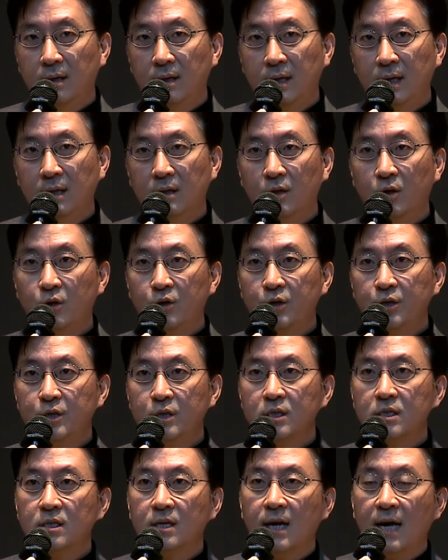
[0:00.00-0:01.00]
and
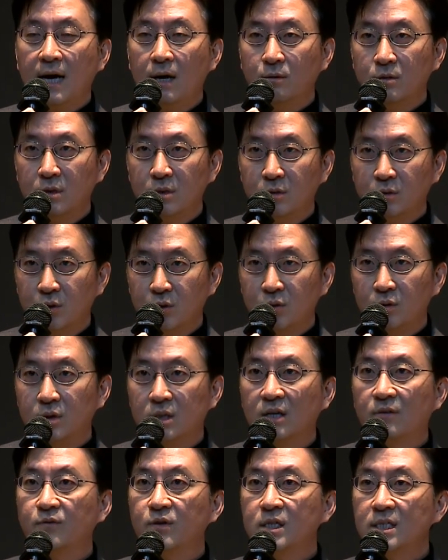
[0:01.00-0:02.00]
learns how to do
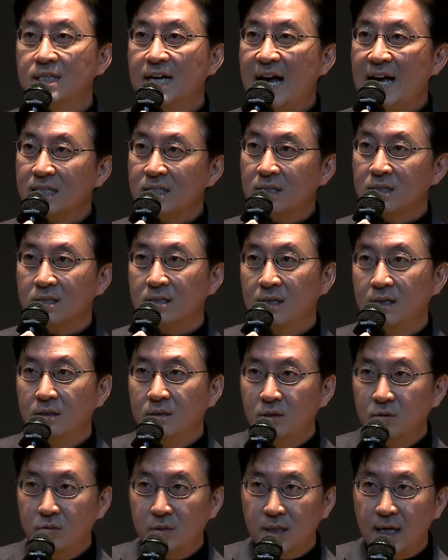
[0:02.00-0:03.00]
different tasks
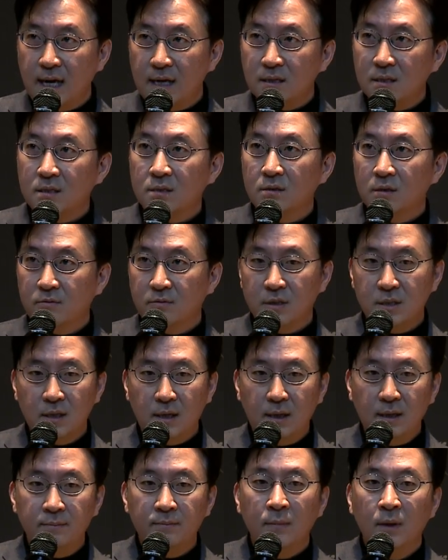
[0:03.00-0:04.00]
and new tasks over
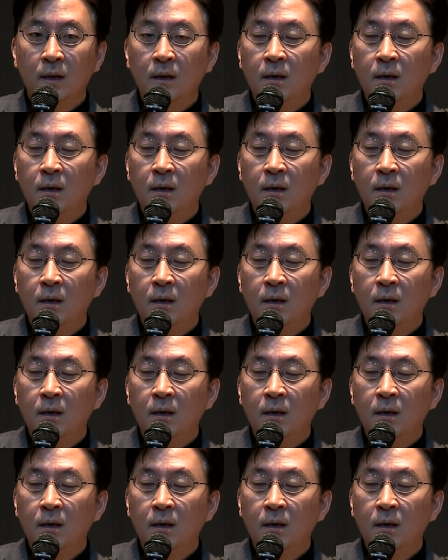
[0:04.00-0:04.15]
time.